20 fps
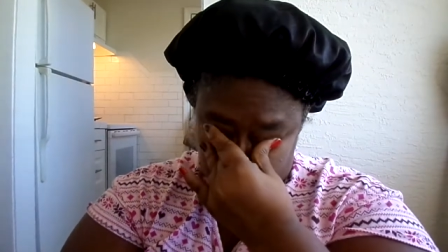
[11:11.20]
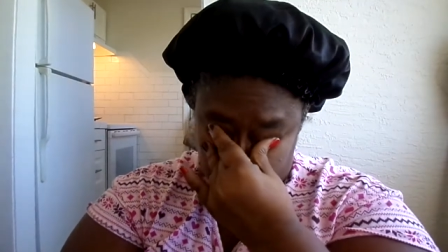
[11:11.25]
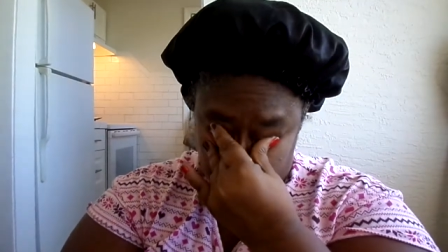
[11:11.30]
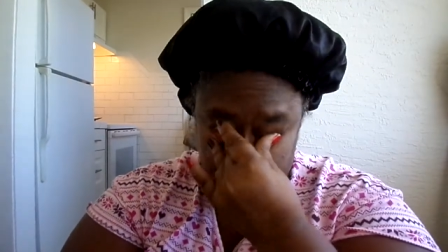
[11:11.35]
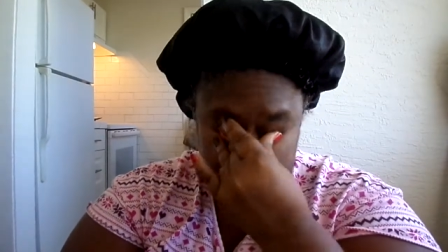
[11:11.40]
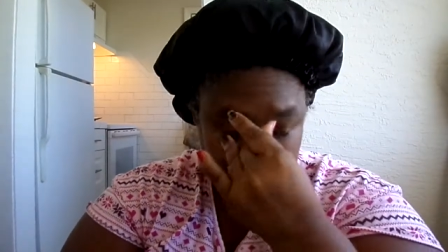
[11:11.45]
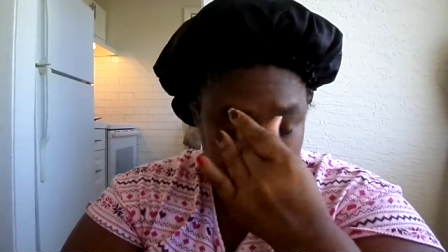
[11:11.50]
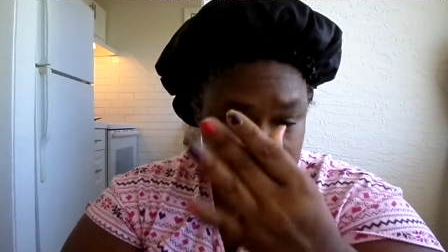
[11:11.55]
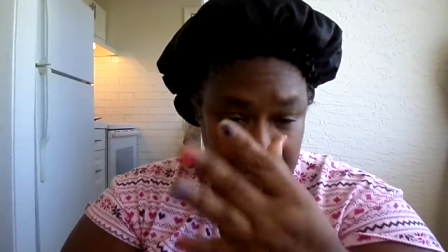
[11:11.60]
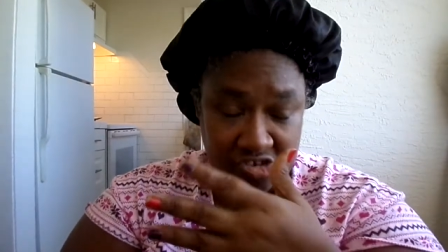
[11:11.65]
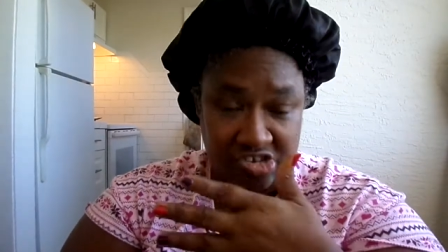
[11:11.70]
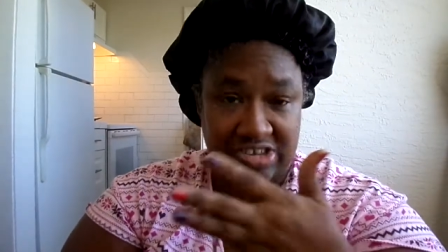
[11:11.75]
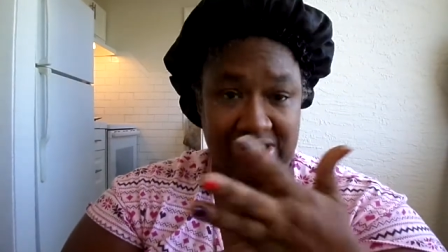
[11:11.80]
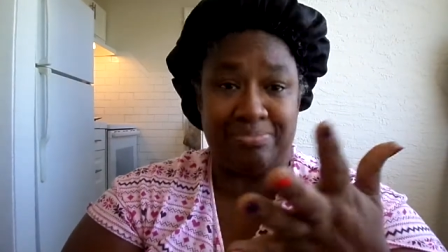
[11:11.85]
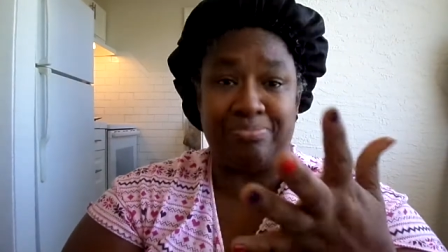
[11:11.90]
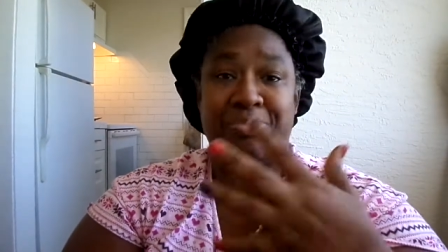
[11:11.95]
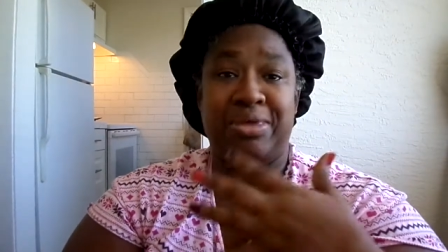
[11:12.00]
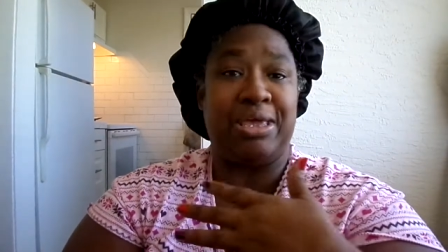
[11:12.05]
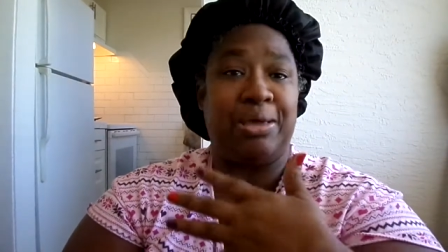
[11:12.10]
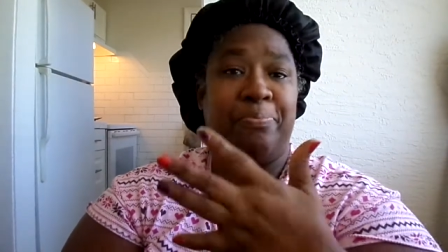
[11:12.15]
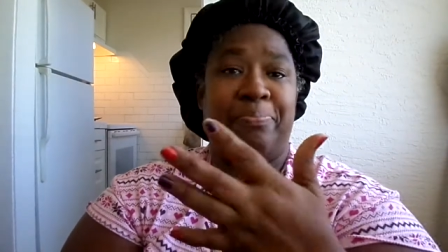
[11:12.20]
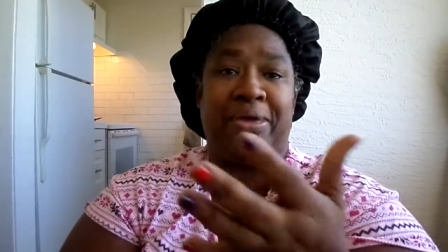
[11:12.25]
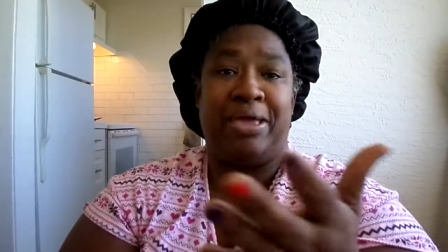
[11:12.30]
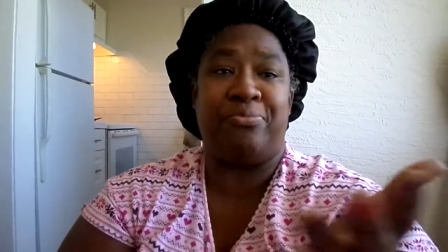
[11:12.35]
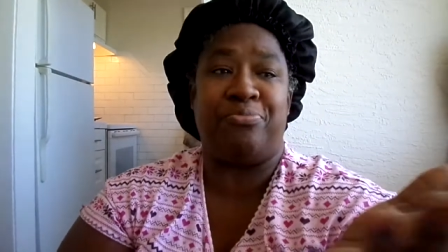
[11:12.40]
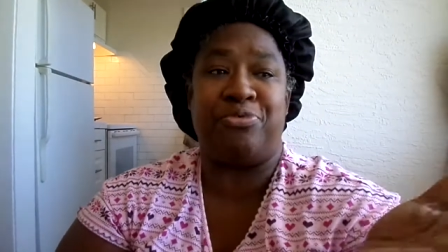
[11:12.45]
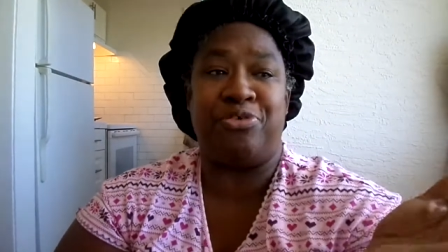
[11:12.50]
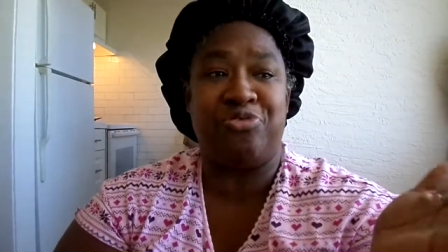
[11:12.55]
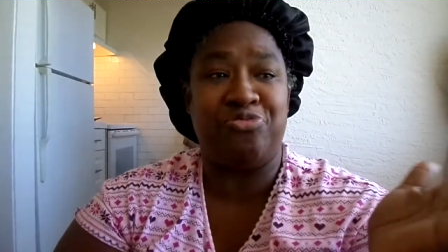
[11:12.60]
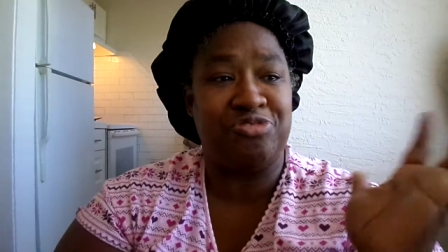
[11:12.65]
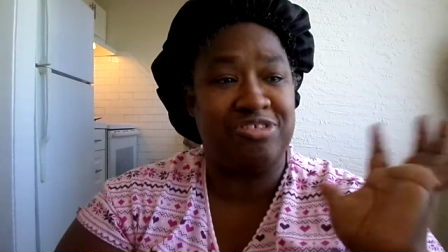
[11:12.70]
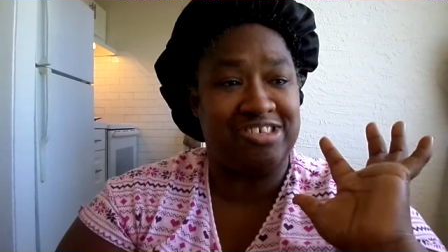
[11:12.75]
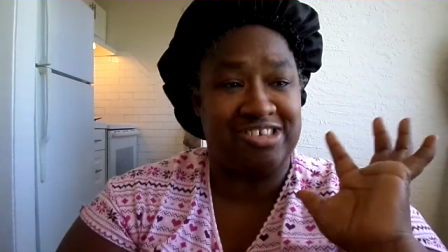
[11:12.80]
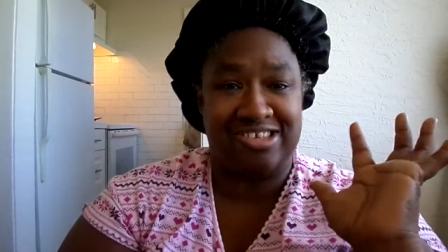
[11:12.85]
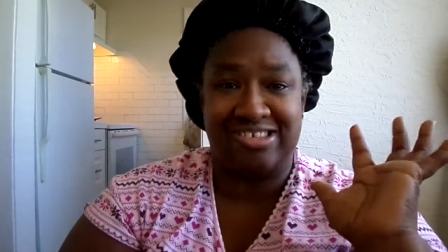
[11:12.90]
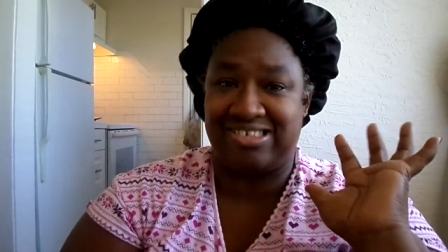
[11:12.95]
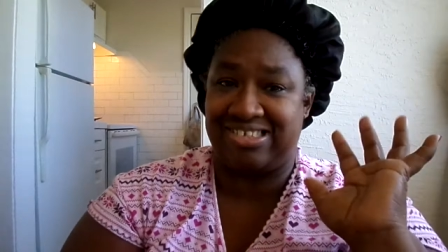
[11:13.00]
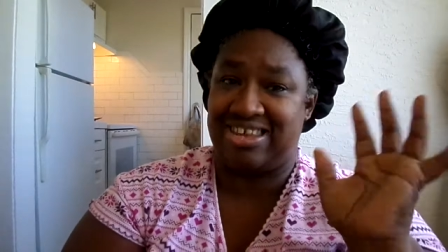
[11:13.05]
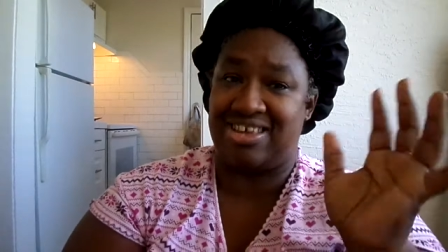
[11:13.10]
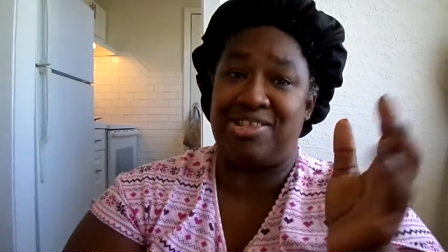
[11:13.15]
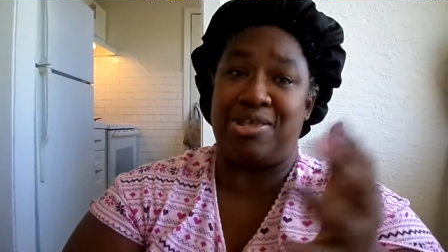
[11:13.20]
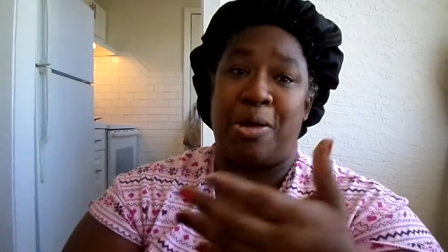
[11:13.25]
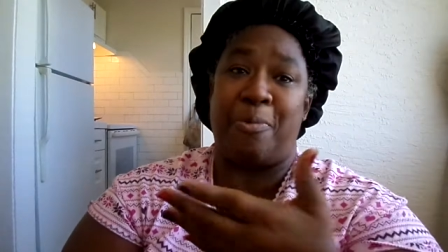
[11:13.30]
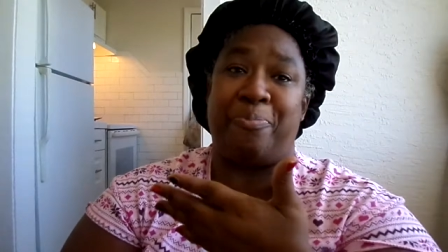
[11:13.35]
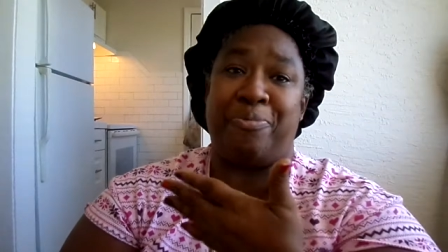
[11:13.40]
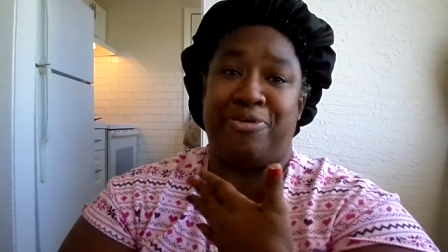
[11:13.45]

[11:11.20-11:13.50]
we was, me and babe, we was just sitting up